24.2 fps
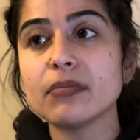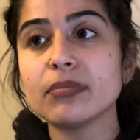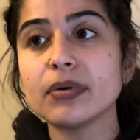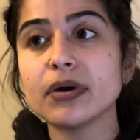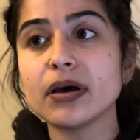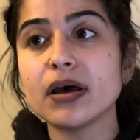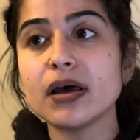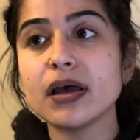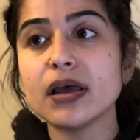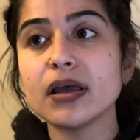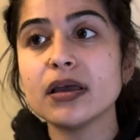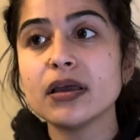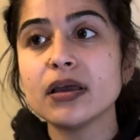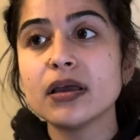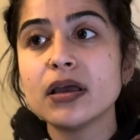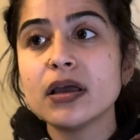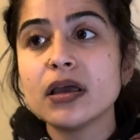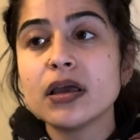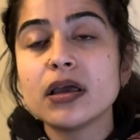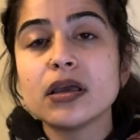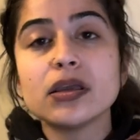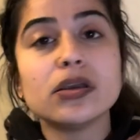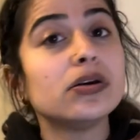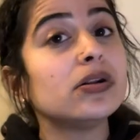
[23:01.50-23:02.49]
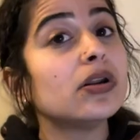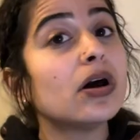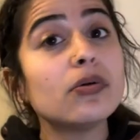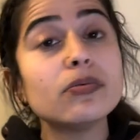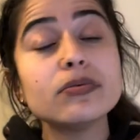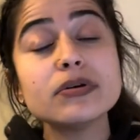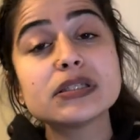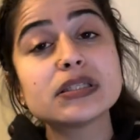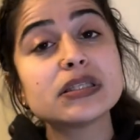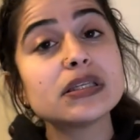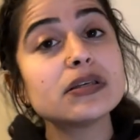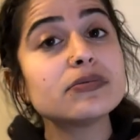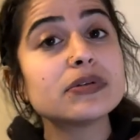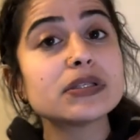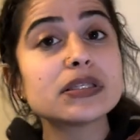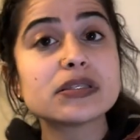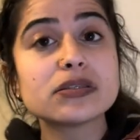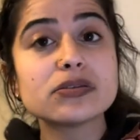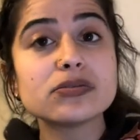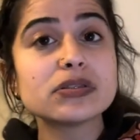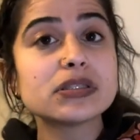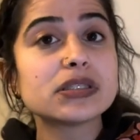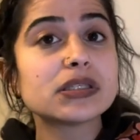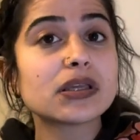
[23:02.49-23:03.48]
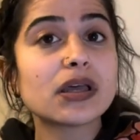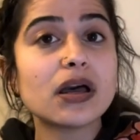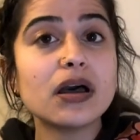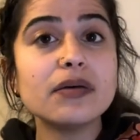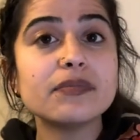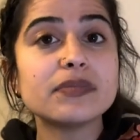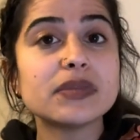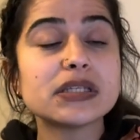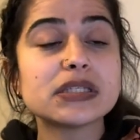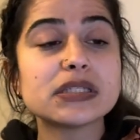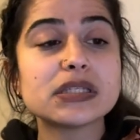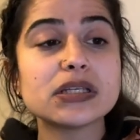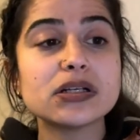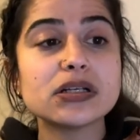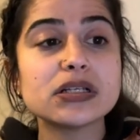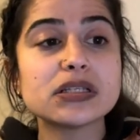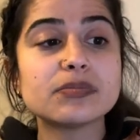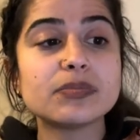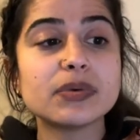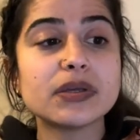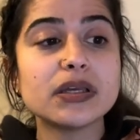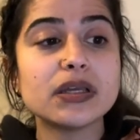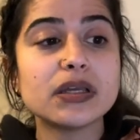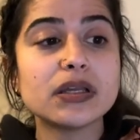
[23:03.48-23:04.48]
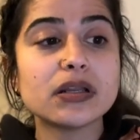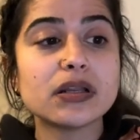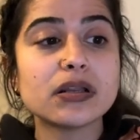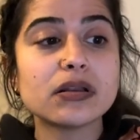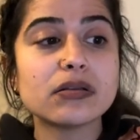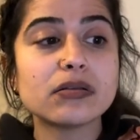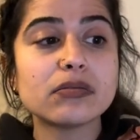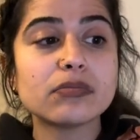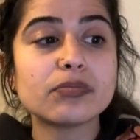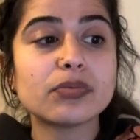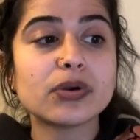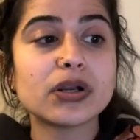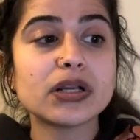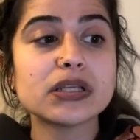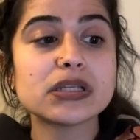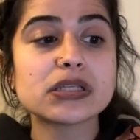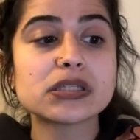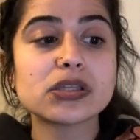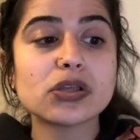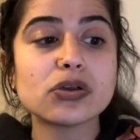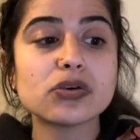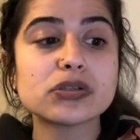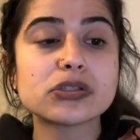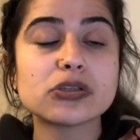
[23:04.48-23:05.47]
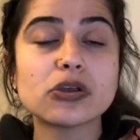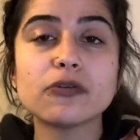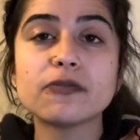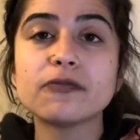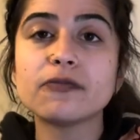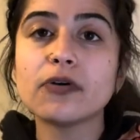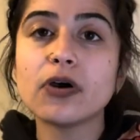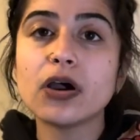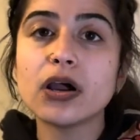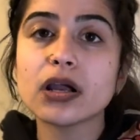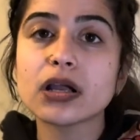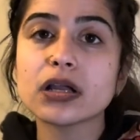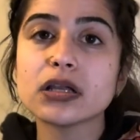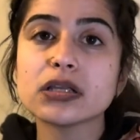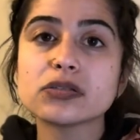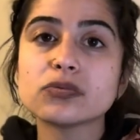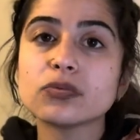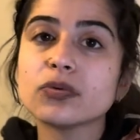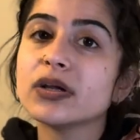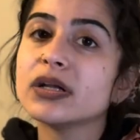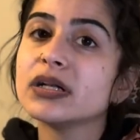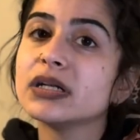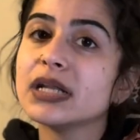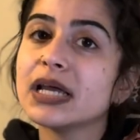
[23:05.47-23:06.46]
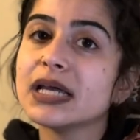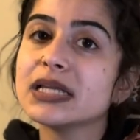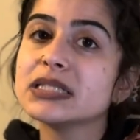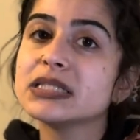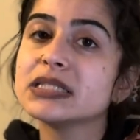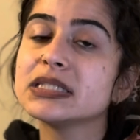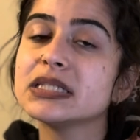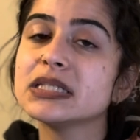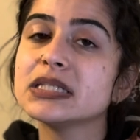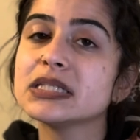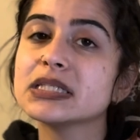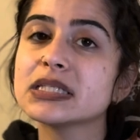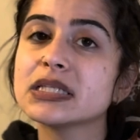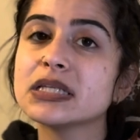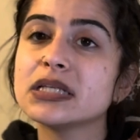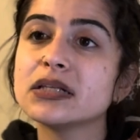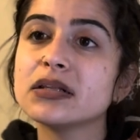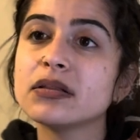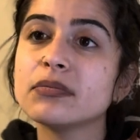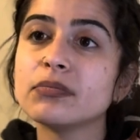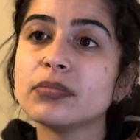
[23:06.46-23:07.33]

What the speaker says: But, you know, we'll see what's soon to come. This year's been pretty slow so far because we're in dead season.